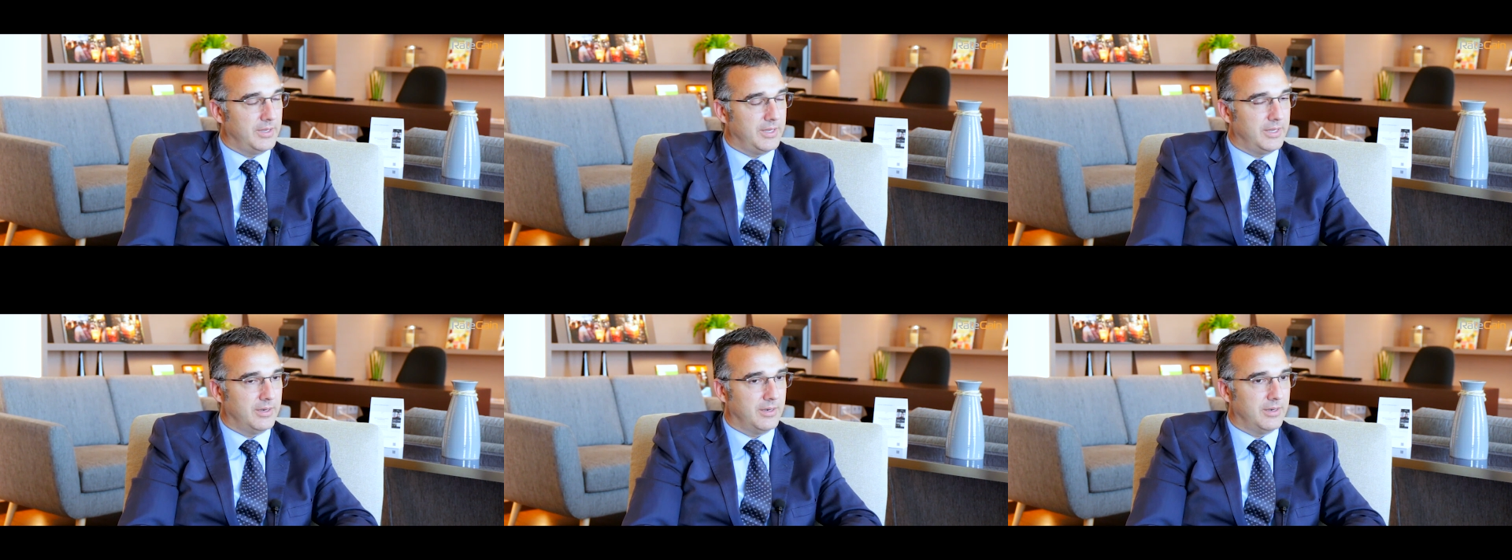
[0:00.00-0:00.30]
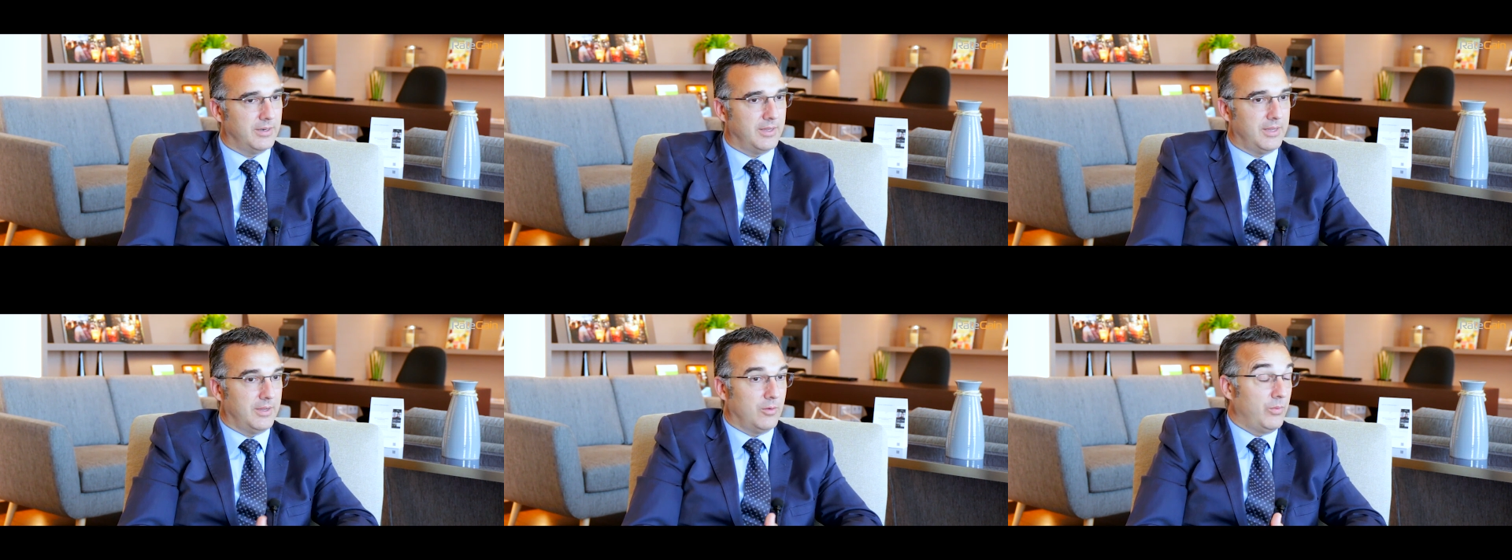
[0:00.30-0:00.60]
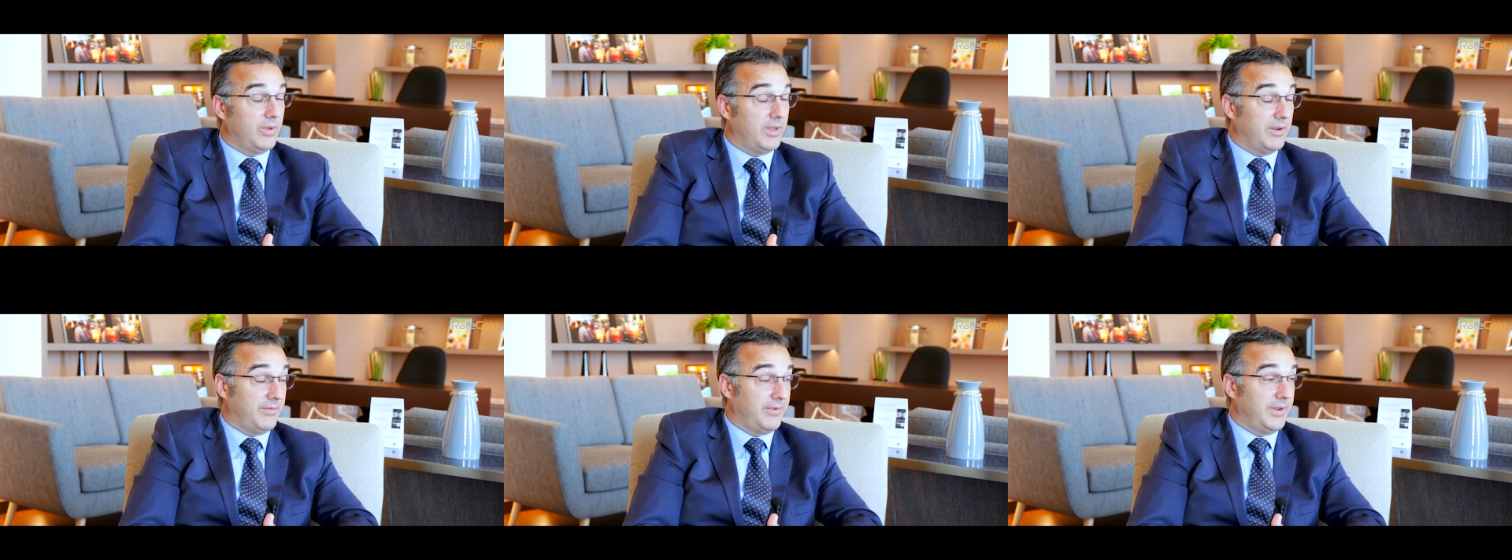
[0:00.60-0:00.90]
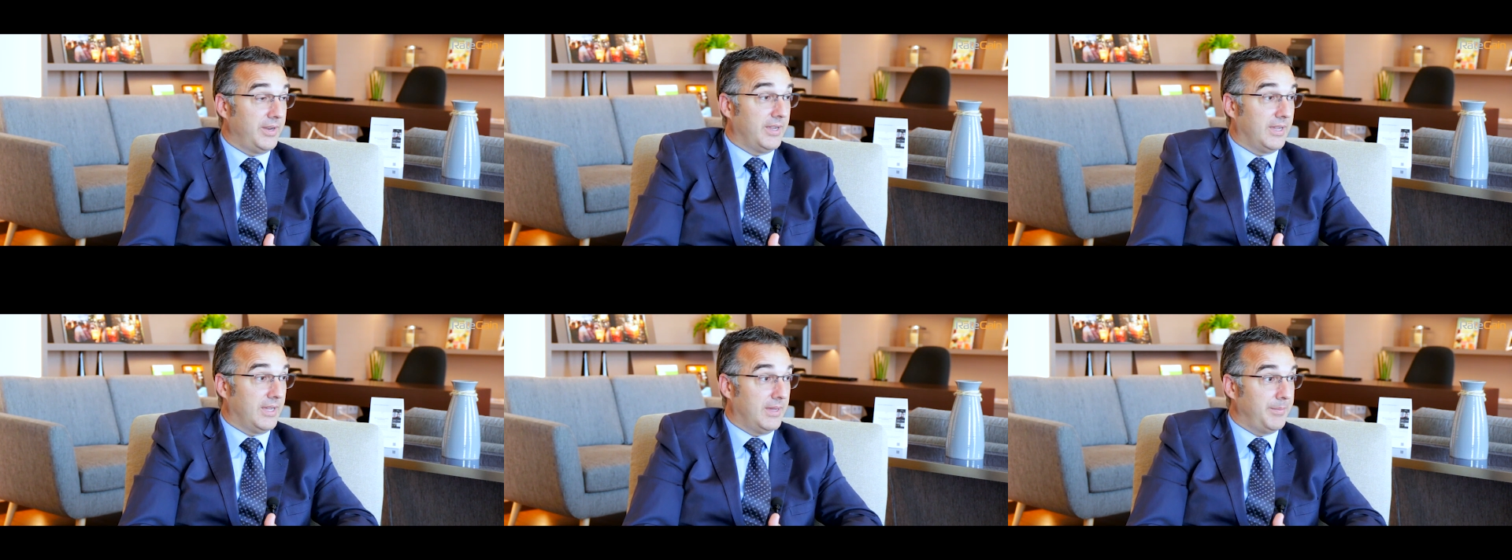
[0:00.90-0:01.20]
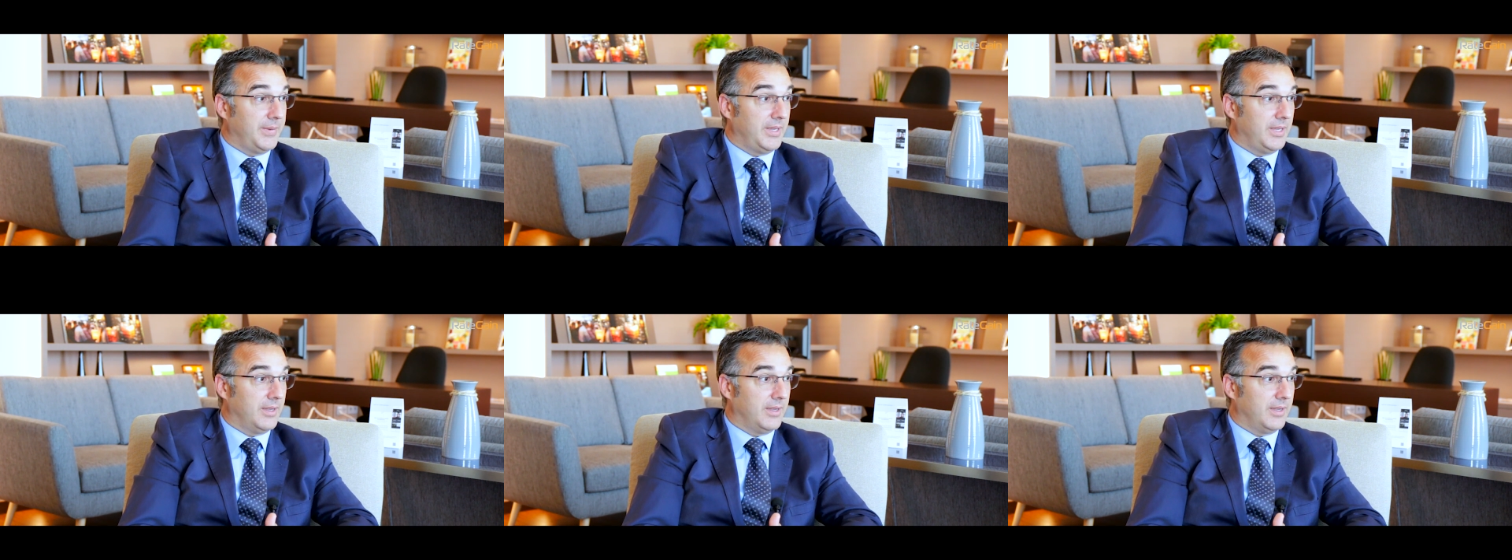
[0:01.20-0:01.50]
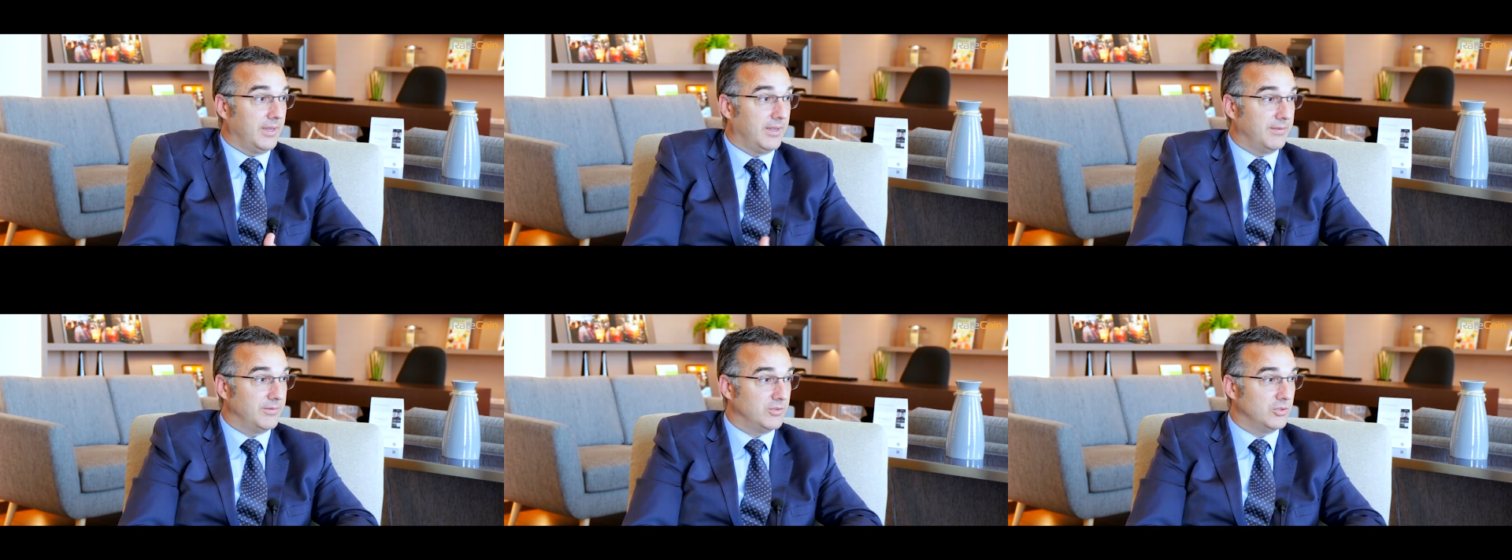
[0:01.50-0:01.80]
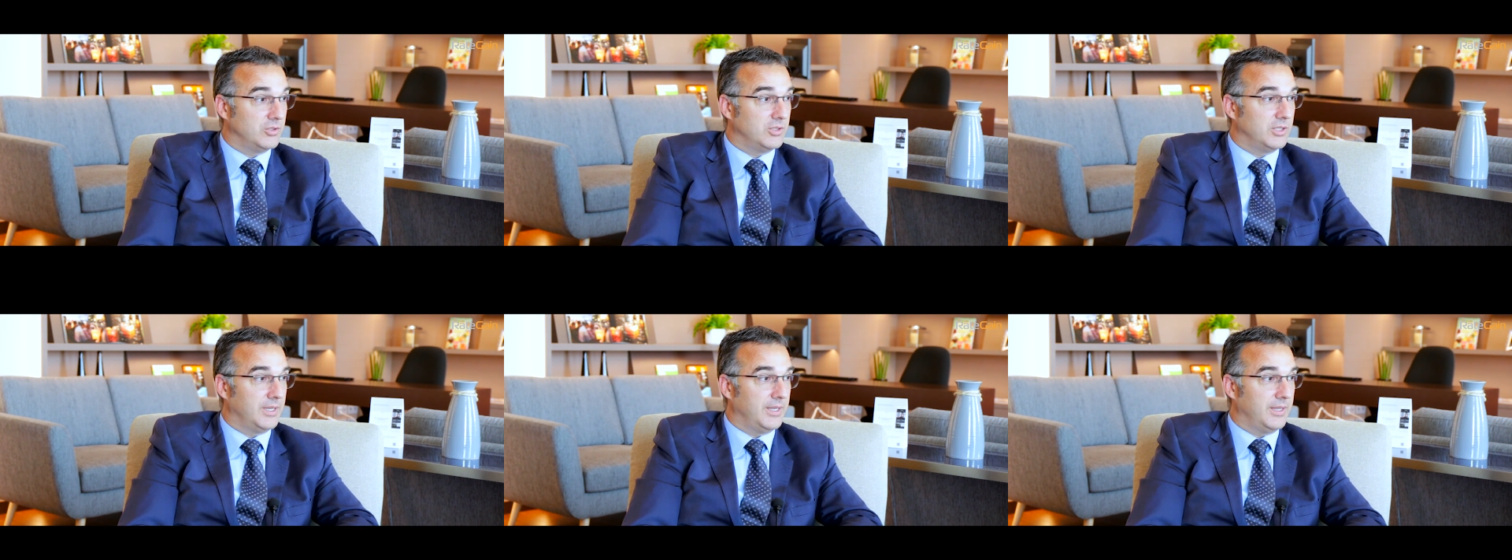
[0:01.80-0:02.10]
And we are very happy, I have
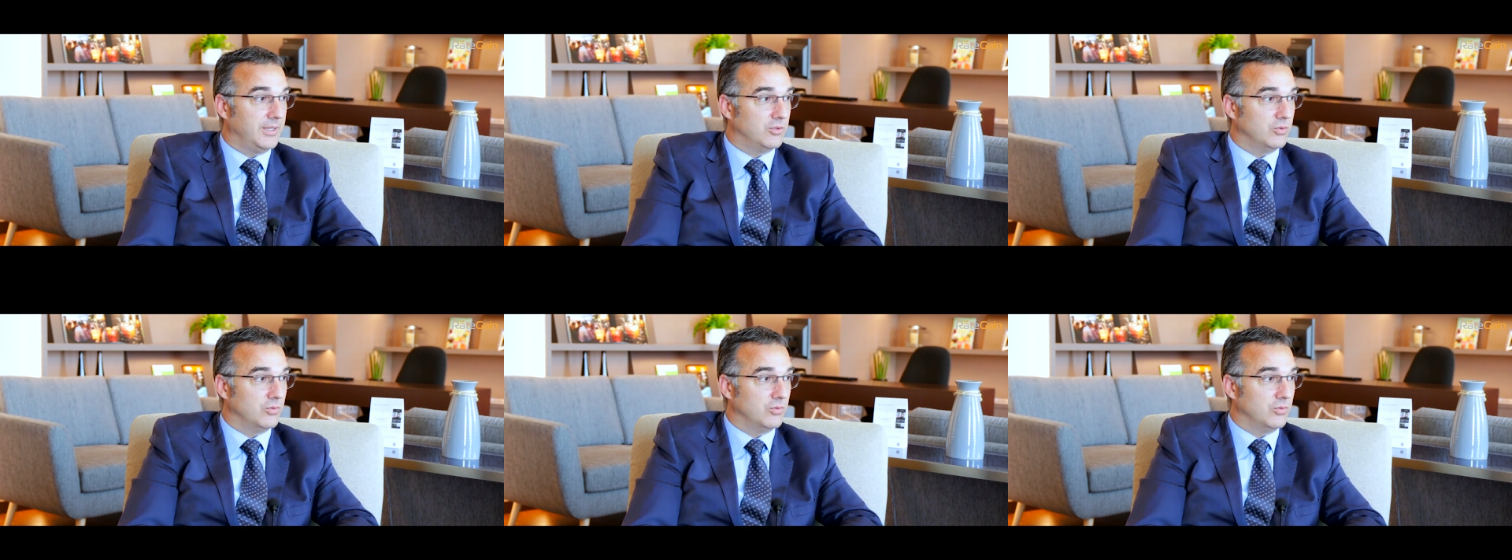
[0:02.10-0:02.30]
to say,